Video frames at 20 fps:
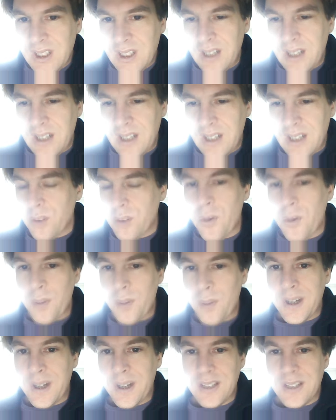or more
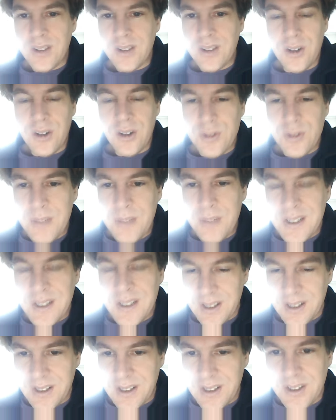money going to the
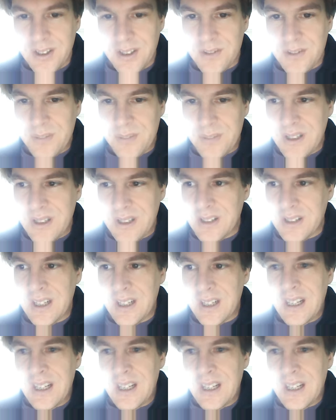military. That doesn't mean that.